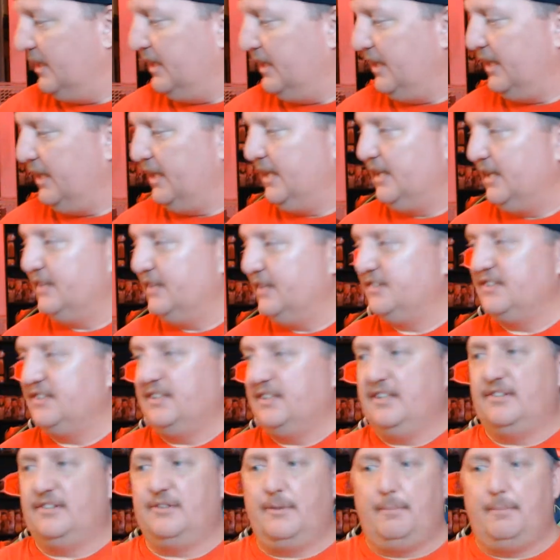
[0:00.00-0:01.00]
And there's
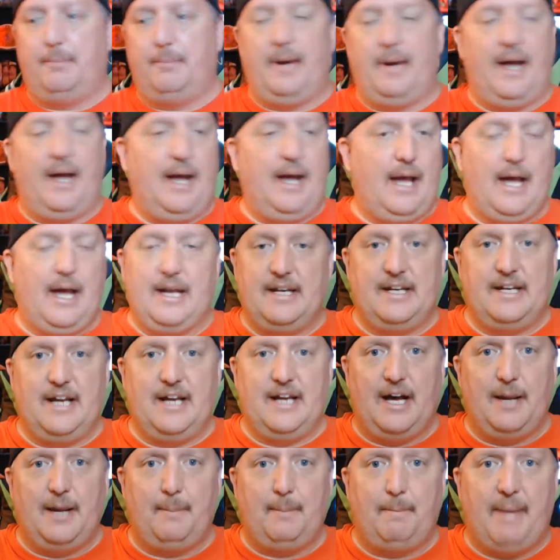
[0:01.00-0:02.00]
another unpa un
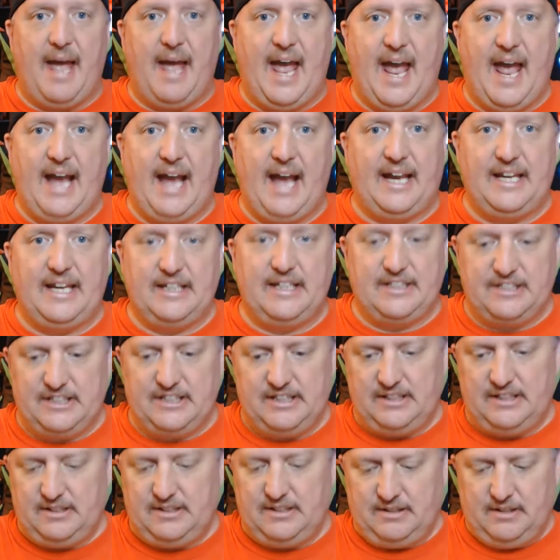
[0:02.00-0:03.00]

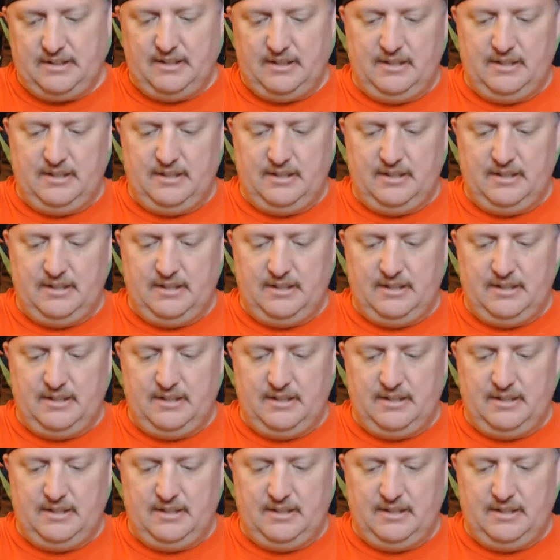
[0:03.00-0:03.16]
unpackaging.